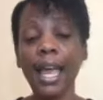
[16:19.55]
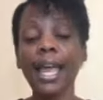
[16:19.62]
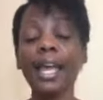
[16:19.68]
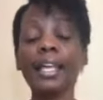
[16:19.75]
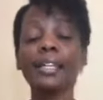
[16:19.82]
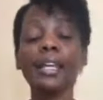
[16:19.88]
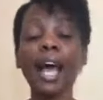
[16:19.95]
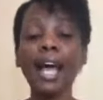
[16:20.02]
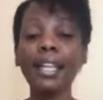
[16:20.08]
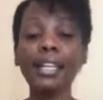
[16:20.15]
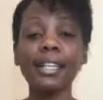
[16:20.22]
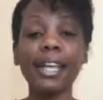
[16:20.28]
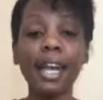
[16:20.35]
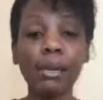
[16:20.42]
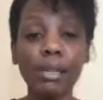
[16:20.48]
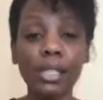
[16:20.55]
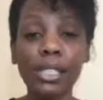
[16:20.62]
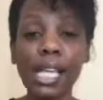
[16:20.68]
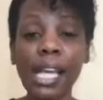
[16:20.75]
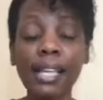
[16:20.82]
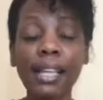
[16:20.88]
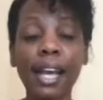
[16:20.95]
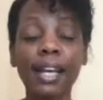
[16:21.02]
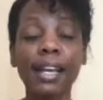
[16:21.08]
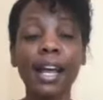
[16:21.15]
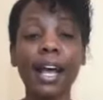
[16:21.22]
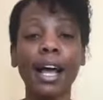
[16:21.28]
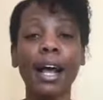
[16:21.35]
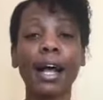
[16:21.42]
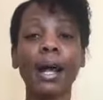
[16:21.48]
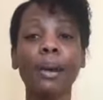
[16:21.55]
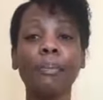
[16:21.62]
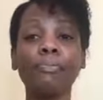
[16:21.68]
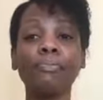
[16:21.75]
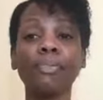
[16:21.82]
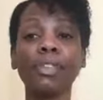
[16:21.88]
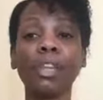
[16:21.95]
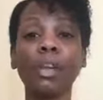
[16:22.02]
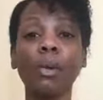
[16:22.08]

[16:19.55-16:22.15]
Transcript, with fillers: And the other day I was saying that um,